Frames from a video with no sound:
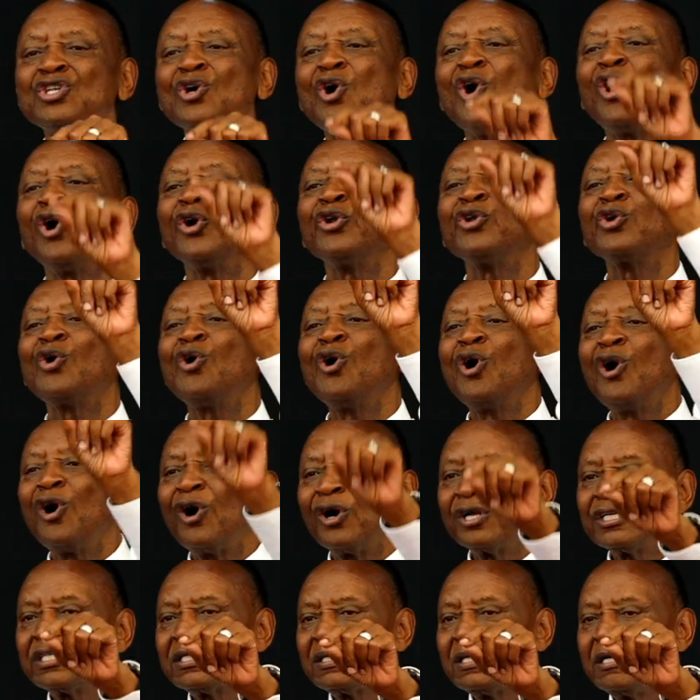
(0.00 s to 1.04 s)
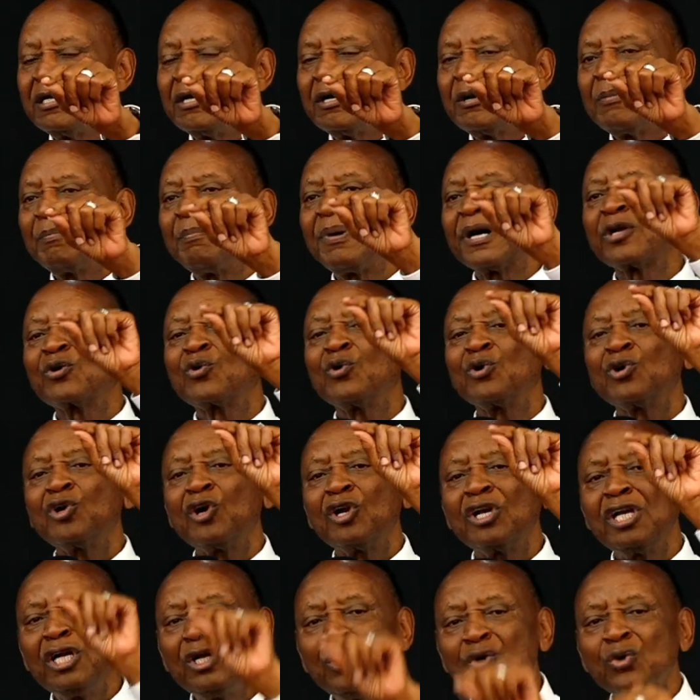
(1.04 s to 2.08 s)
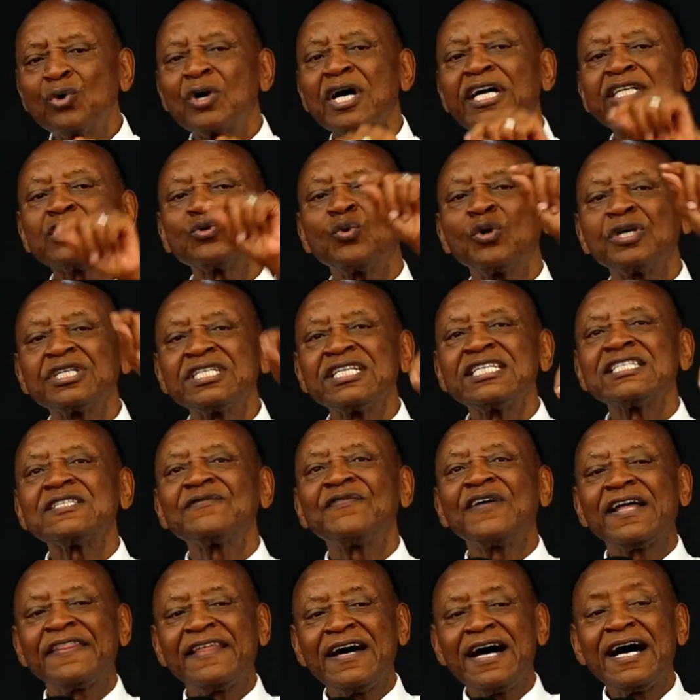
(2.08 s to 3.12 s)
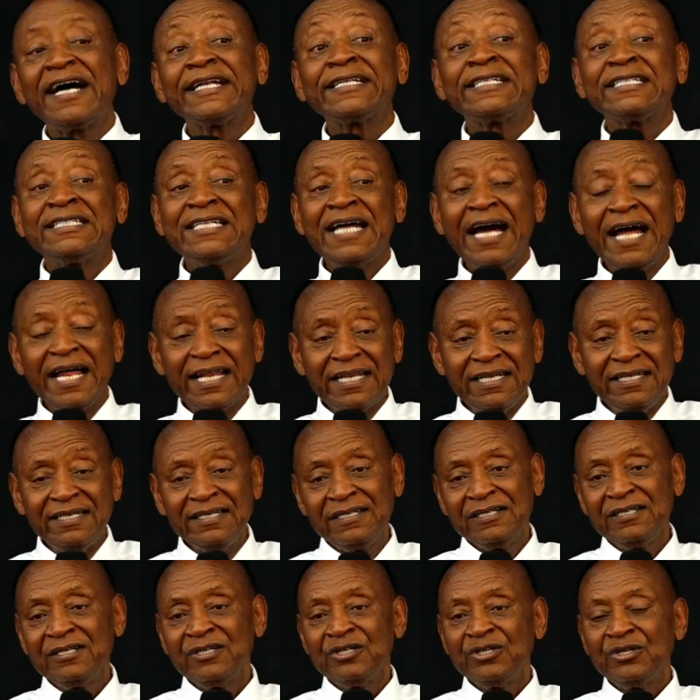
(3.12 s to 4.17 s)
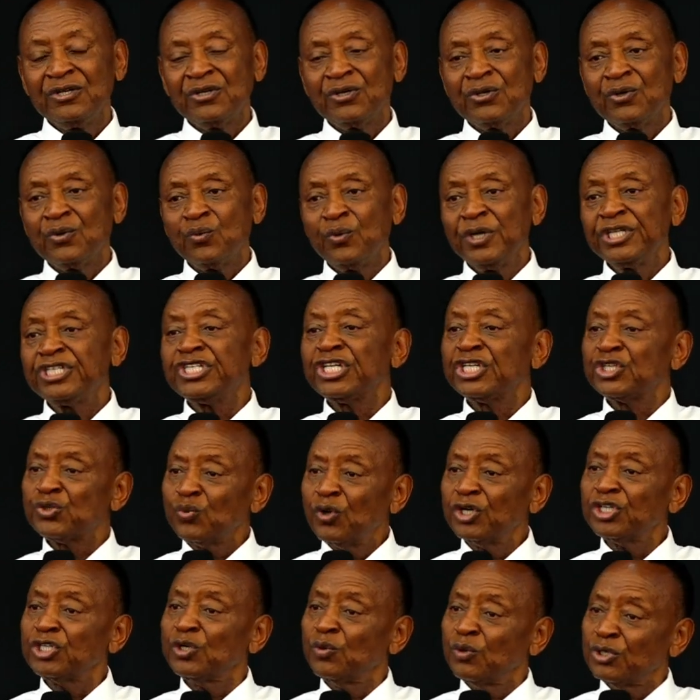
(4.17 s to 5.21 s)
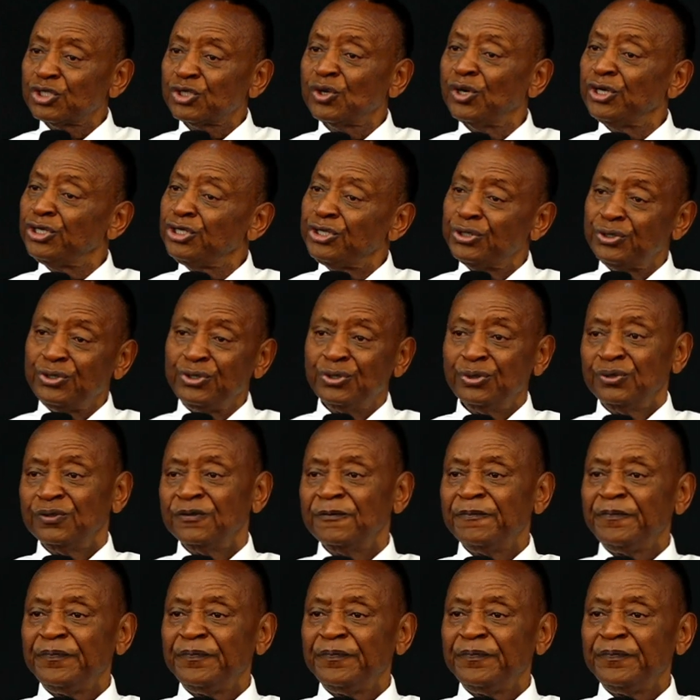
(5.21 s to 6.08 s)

on God, but could only look at what his father had done, which is what he was going to do.